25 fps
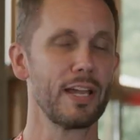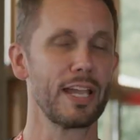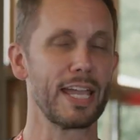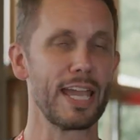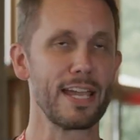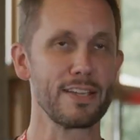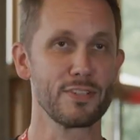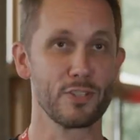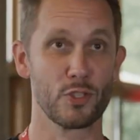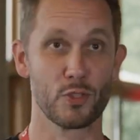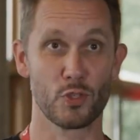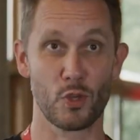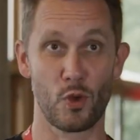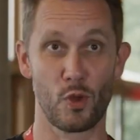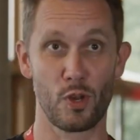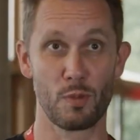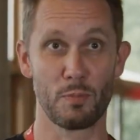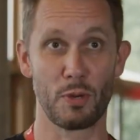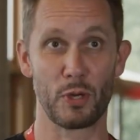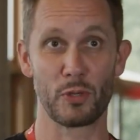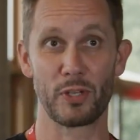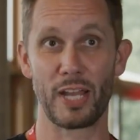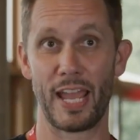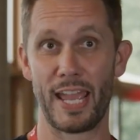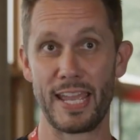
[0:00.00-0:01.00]
I guess it's all
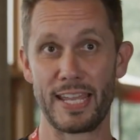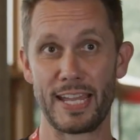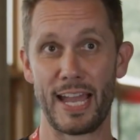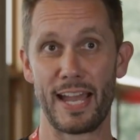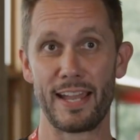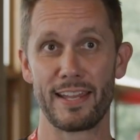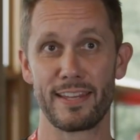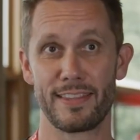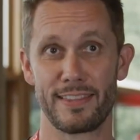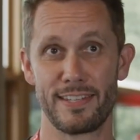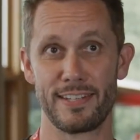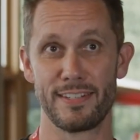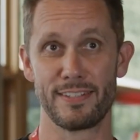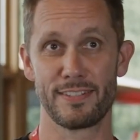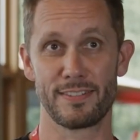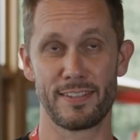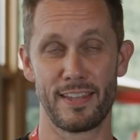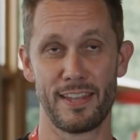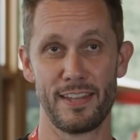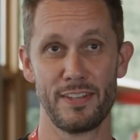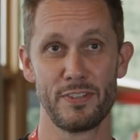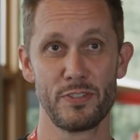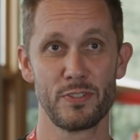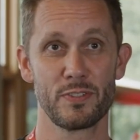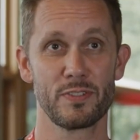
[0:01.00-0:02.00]
about AI these
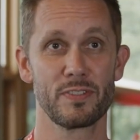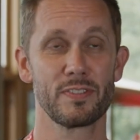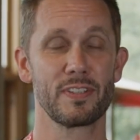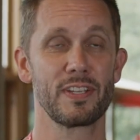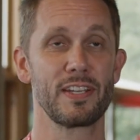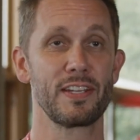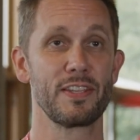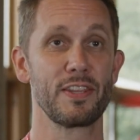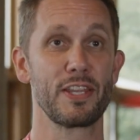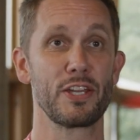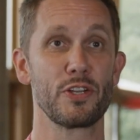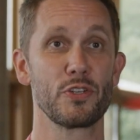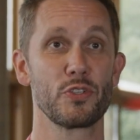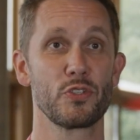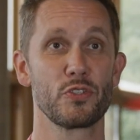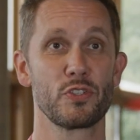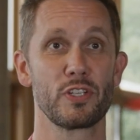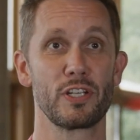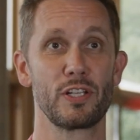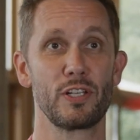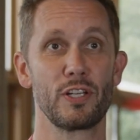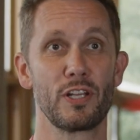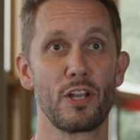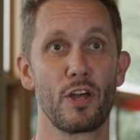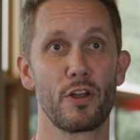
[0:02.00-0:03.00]
days. There's
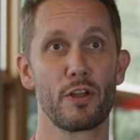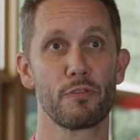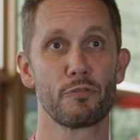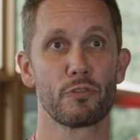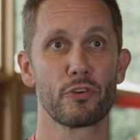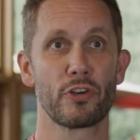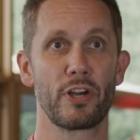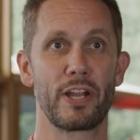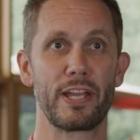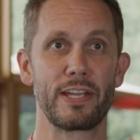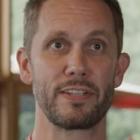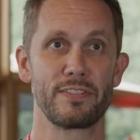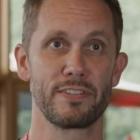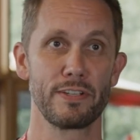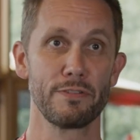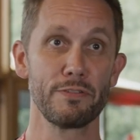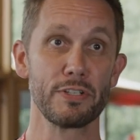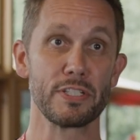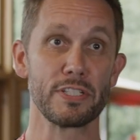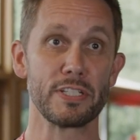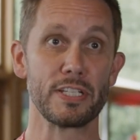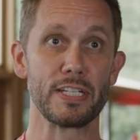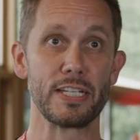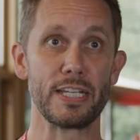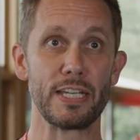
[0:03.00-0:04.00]
still a lot of
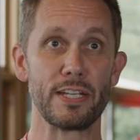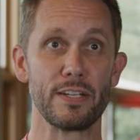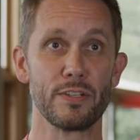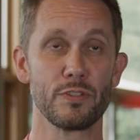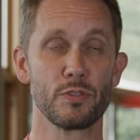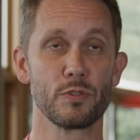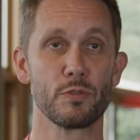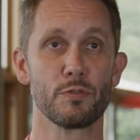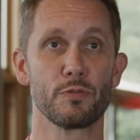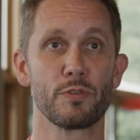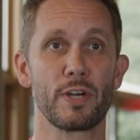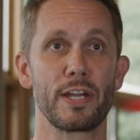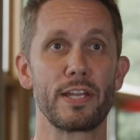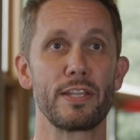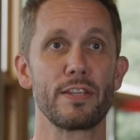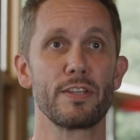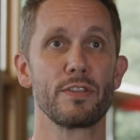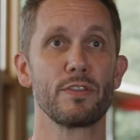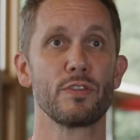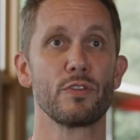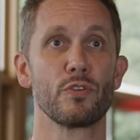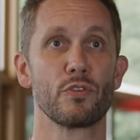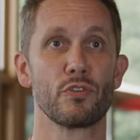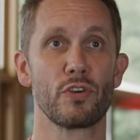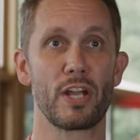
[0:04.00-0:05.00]
creativity needed to find
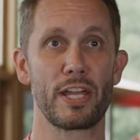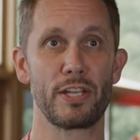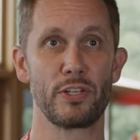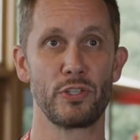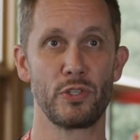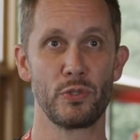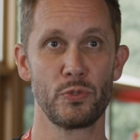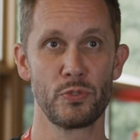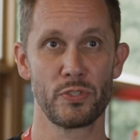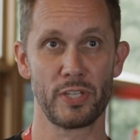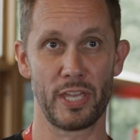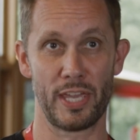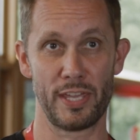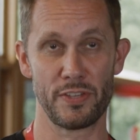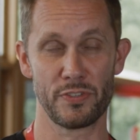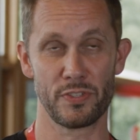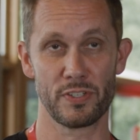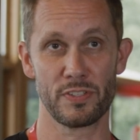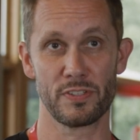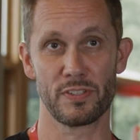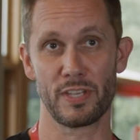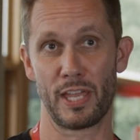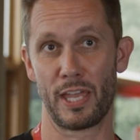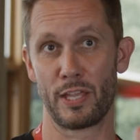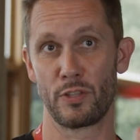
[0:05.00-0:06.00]
the right use
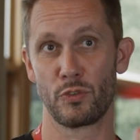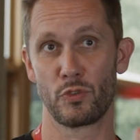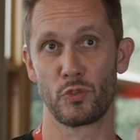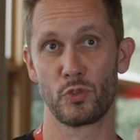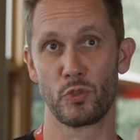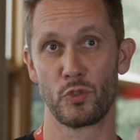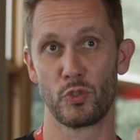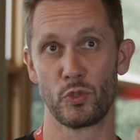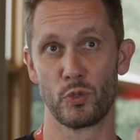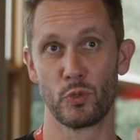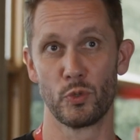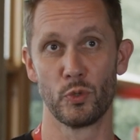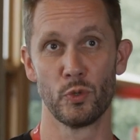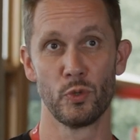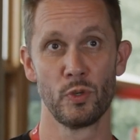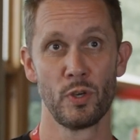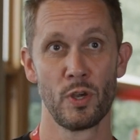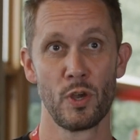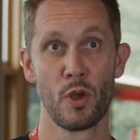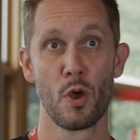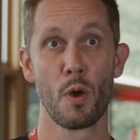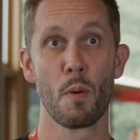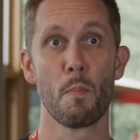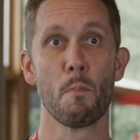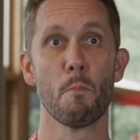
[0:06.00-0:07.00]
cases and to do
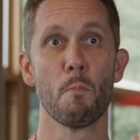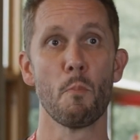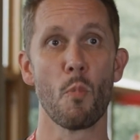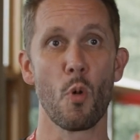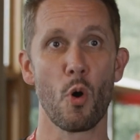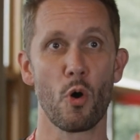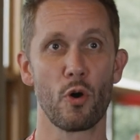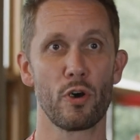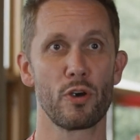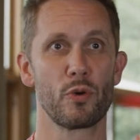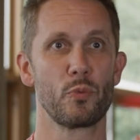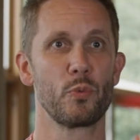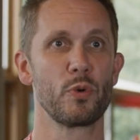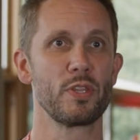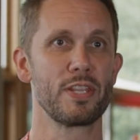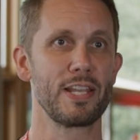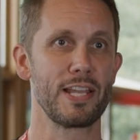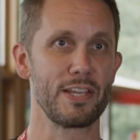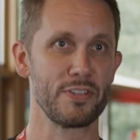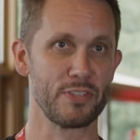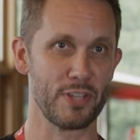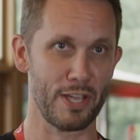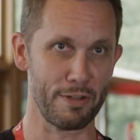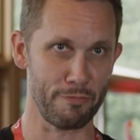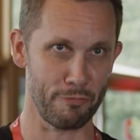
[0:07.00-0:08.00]
more with
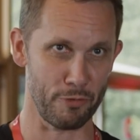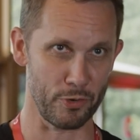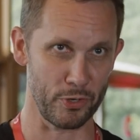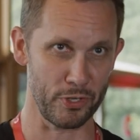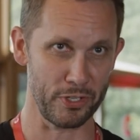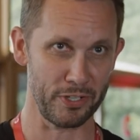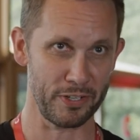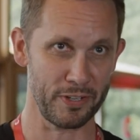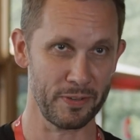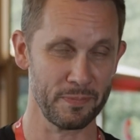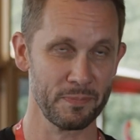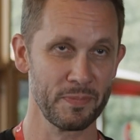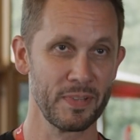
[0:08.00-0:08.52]
less effort.